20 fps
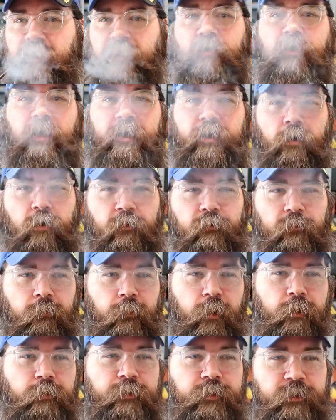like over
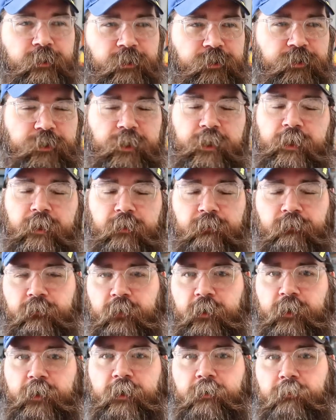roasted, shitty
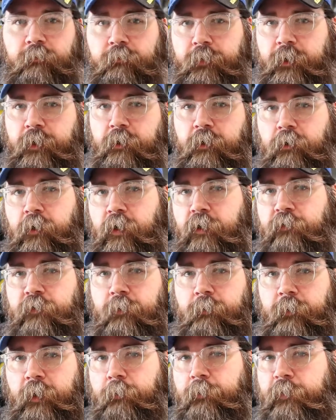fucking bitter
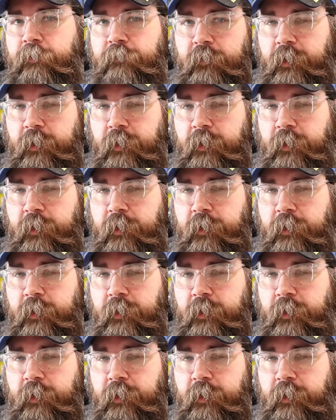coffee, I'm not a big